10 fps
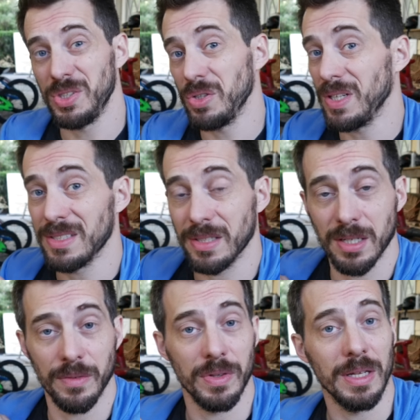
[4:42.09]
But you could easily
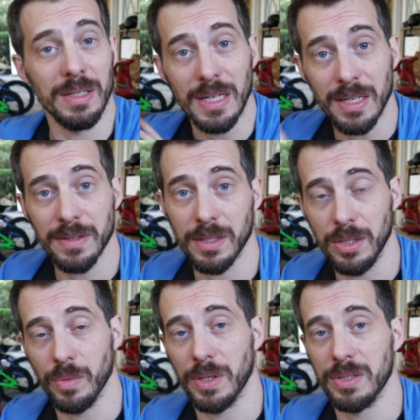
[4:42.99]
cover that in anything
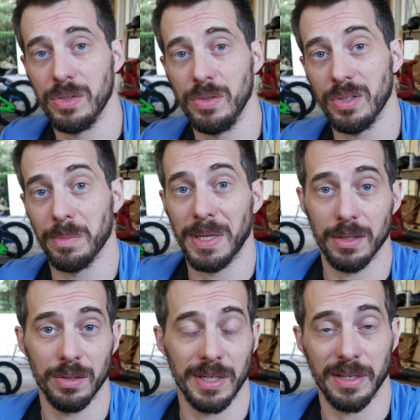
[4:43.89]
that you wanted to. You could make
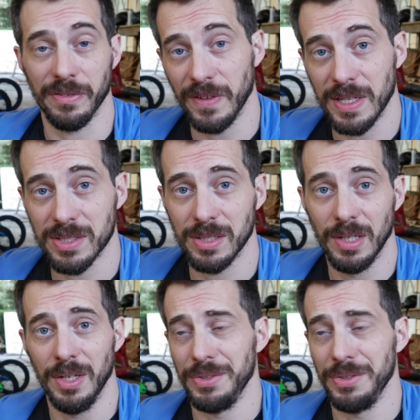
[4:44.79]
it look like a fence.